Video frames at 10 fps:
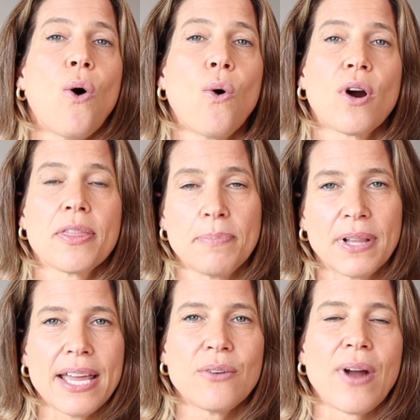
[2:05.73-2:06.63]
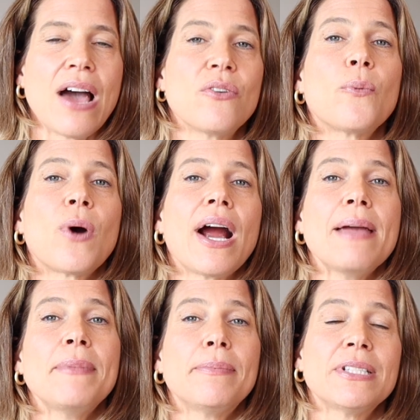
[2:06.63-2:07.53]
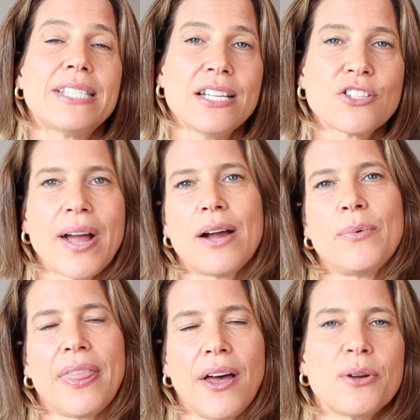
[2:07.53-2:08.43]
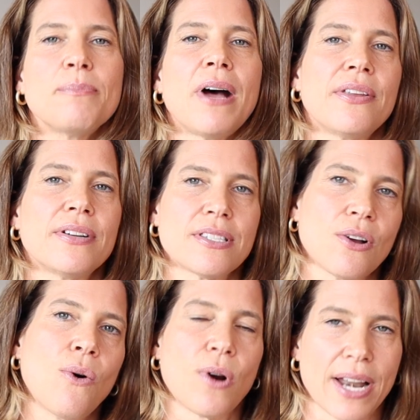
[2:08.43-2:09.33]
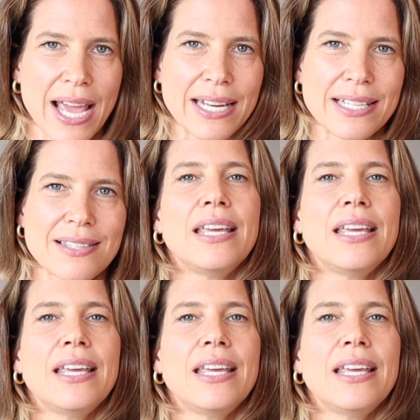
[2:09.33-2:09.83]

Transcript: or the playground where I'm able to interact with other mothers or nannies.